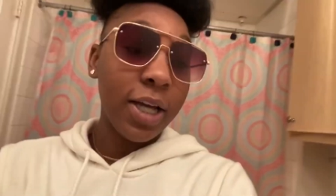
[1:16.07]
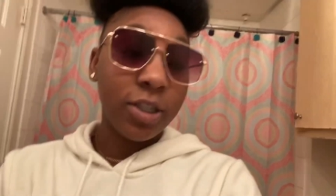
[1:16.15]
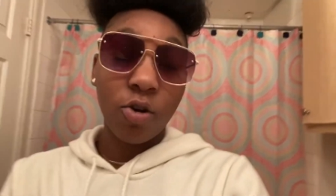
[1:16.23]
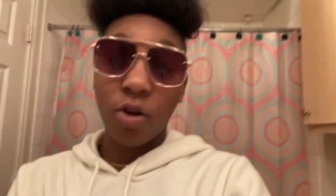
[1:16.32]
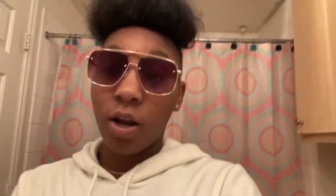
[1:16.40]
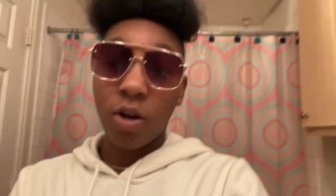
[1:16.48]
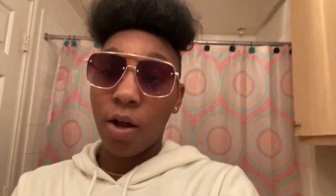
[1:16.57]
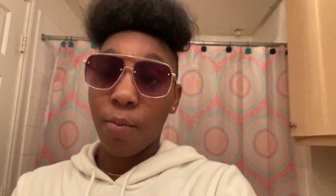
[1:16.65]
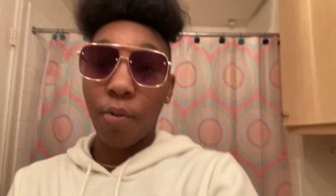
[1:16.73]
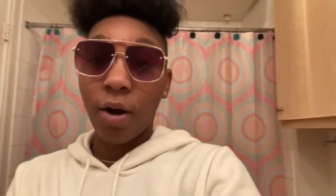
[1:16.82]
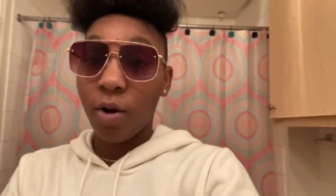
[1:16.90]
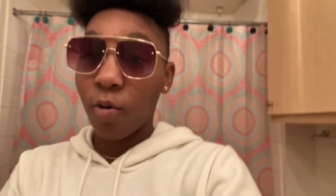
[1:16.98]
started our
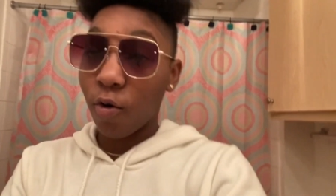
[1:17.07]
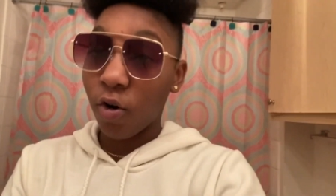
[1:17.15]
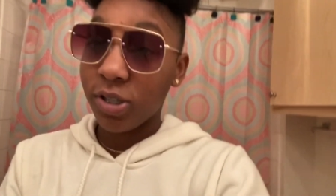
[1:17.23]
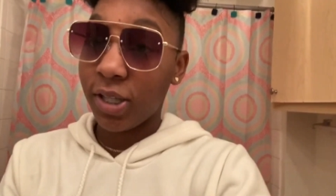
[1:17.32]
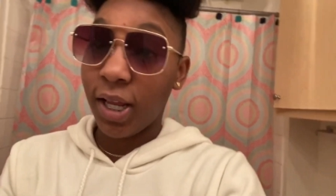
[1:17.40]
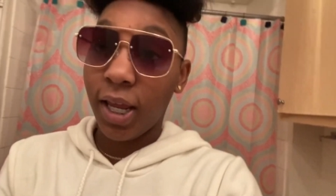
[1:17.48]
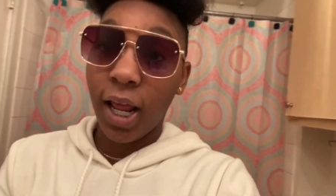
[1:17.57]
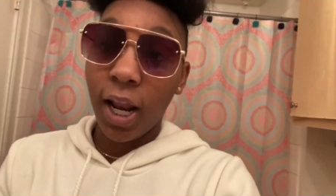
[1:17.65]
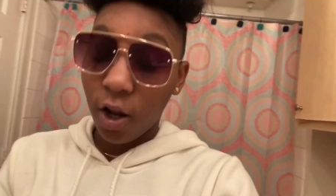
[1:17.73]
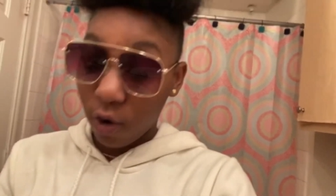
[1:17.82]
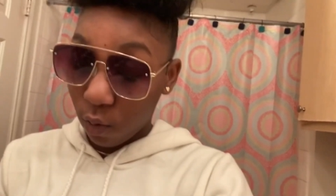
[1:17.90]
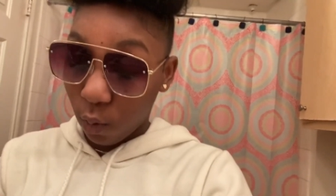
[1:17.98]
prank cards, and, and I
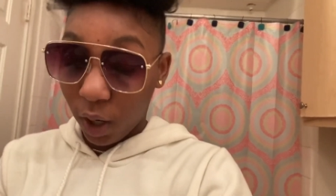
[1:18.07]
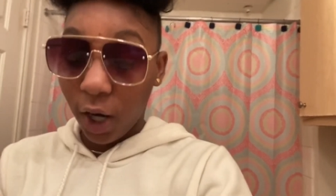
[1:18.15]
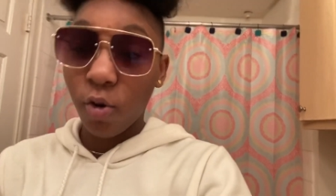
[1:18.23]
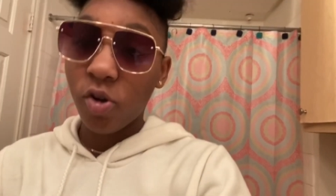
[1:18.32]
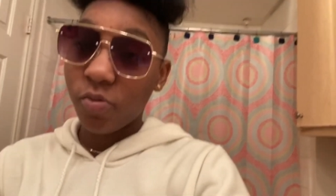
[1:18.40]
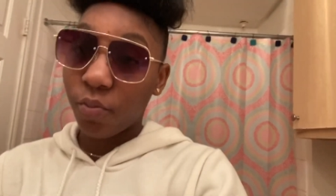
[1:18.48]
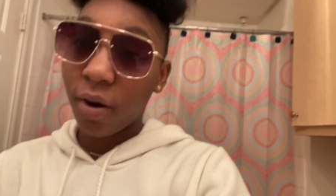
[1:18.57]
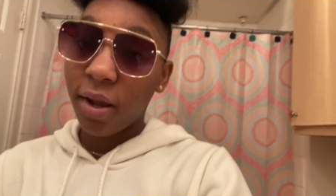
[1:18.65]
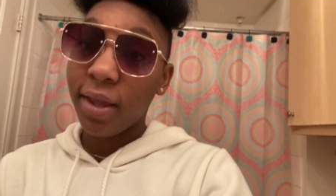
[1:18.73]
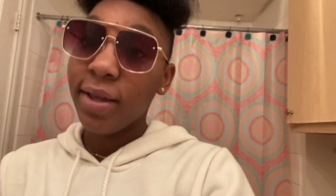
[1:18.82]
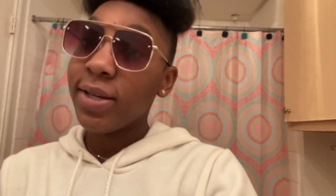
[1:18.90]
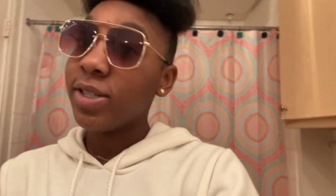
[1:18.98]
know when I do this
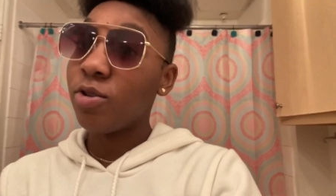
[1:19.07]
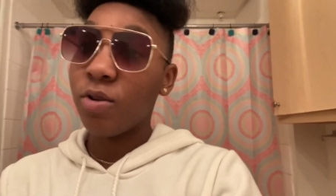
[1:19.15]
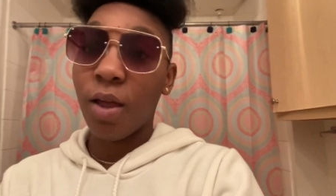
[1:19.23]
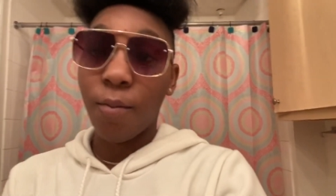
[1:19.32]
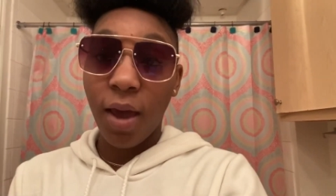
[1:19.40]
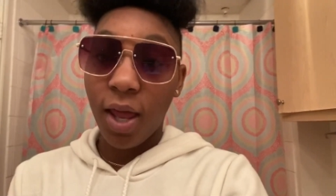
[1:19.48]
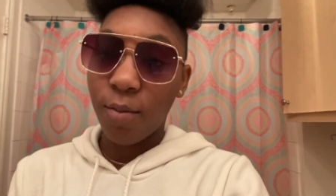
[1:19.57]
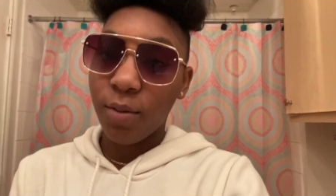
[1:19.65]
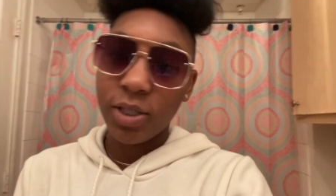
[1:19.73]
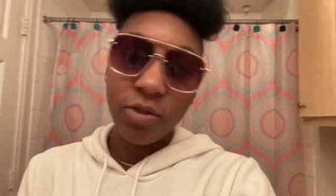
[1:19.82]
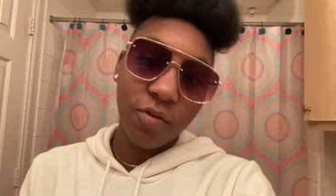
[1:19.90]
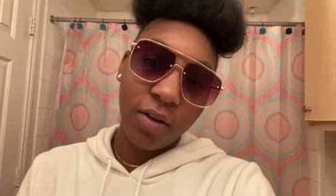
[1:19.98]
prank, she'll get mad at me.
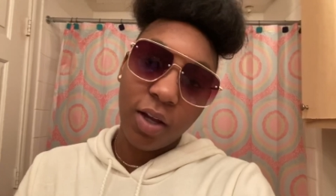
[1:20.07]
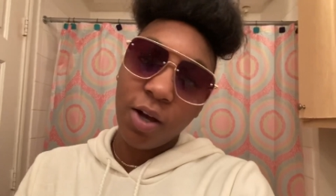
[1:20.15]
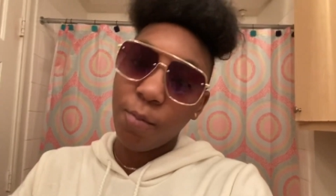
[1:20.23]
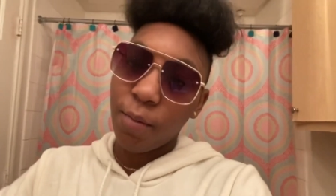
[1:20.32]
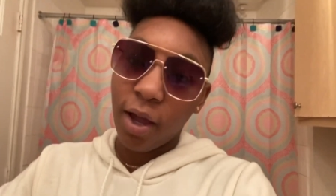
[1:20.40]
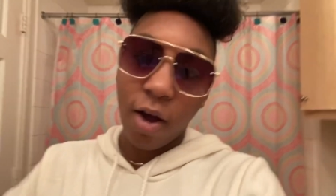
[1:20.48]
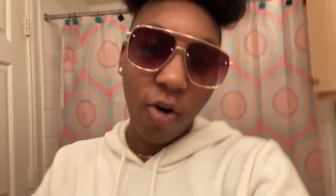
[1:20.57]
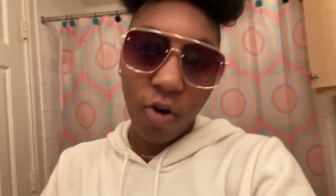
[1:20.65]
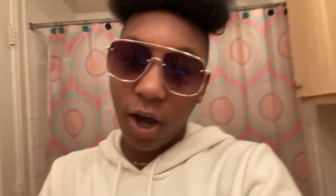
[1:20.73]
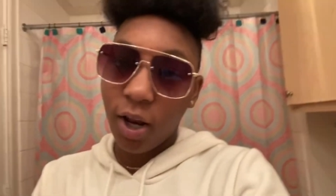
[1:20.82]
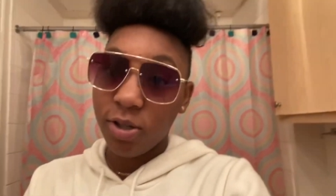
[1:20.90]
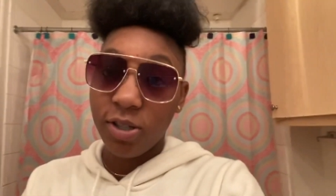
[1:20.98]
She's finna come back
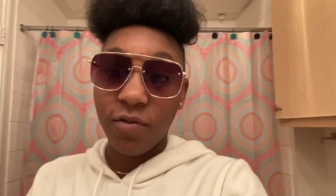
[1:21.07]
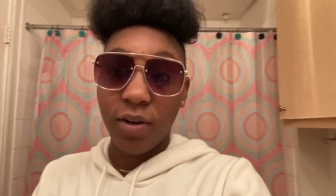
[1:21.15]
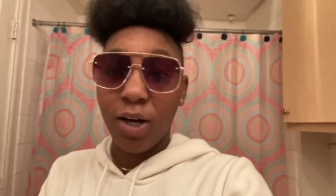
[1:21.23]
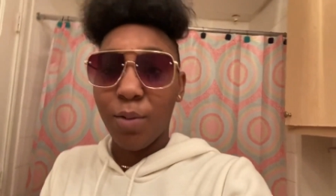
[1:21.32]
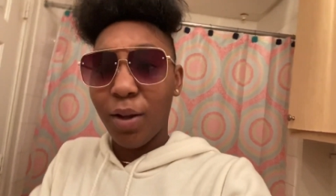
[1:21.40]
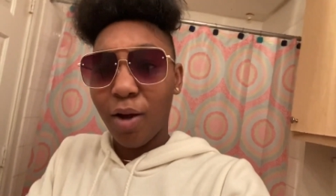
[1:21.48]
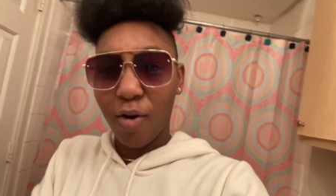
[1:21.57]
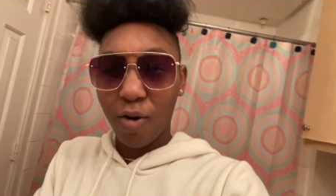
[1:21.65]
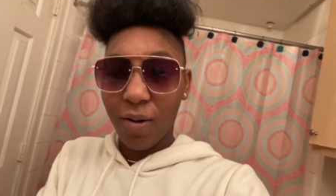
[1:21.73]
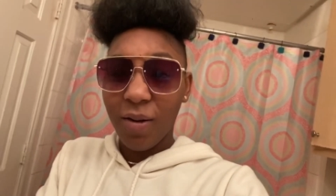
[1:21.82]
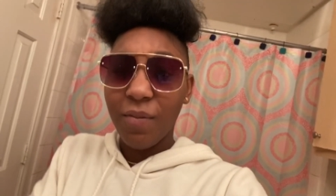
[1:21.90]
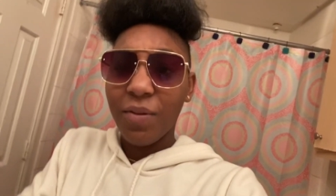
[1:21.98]
hard. I know she's finna come back hard.
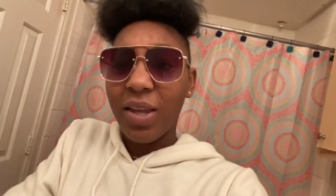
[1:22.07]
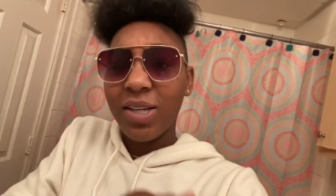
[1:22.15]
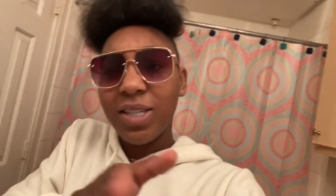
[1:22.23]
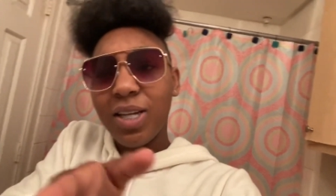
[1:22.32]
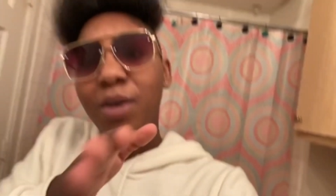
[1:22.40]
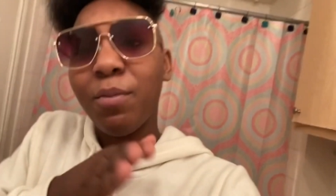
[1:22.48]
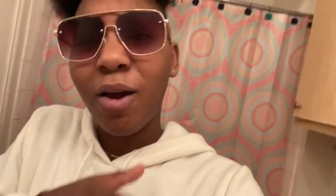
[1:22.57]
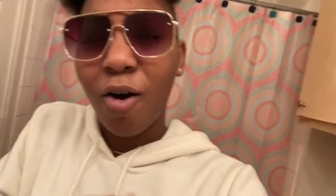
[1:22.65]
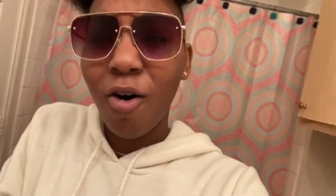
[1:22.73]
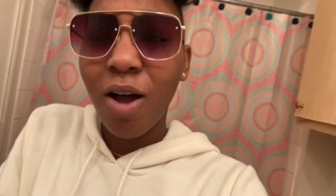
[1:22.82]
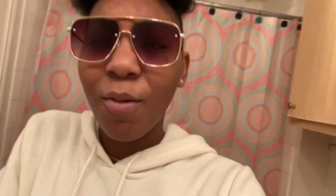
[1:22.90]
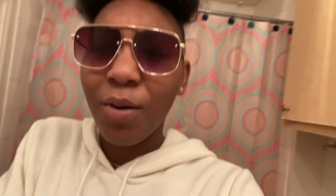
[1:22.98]
If she come back
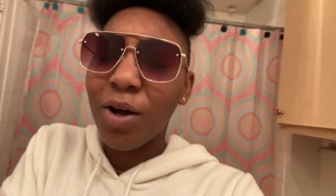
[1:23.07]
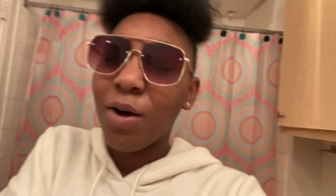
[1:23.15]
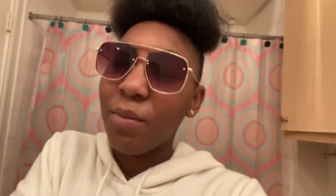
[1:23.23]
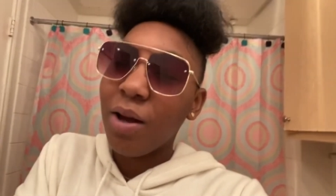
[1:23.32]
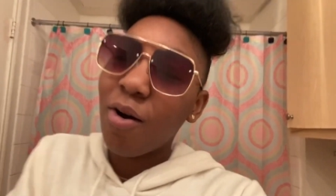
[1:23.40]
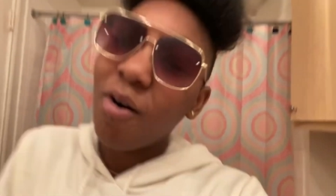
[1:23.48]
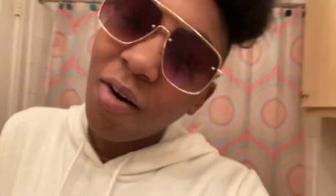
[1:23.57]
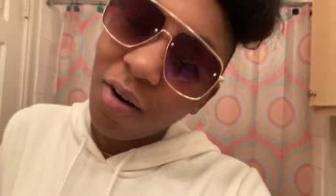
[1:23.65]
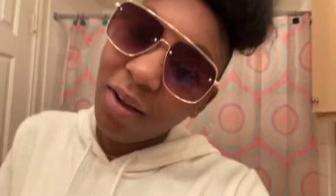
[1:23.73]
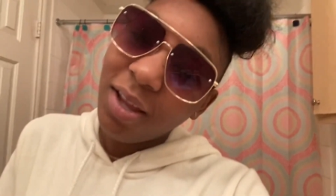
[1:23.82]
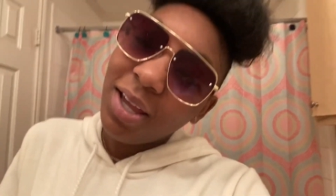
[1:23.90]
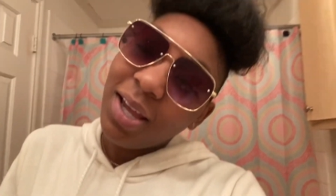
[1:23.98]
hard, I'm gonna come back
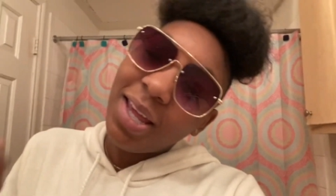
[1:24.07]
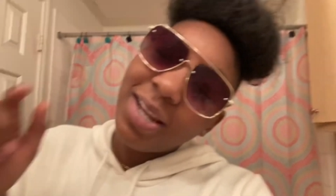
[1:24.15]
harder. And